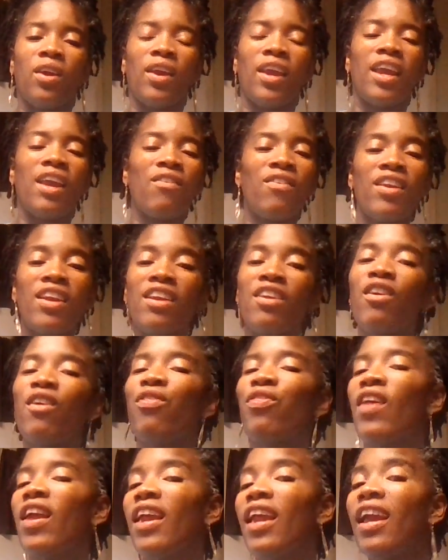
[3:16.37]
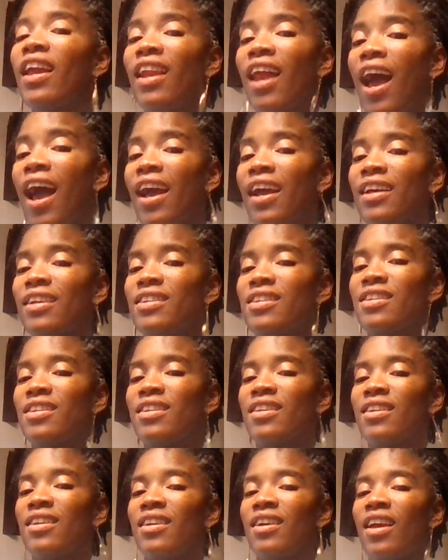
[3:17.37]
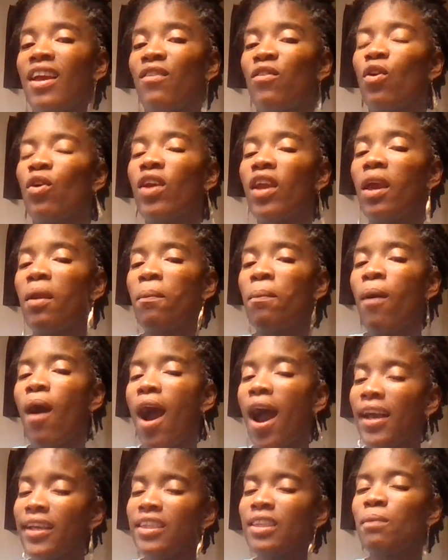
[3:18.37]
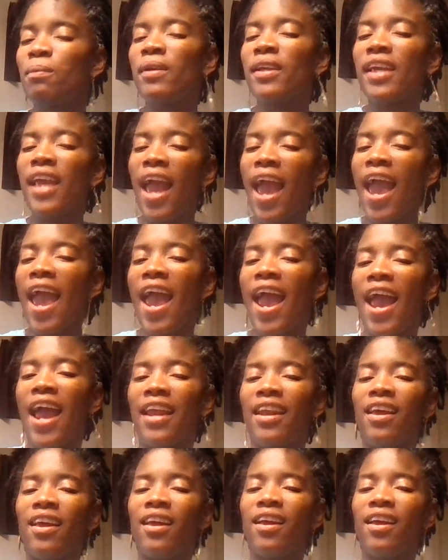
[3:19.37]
Even in your thinking lines, if you can possibly add,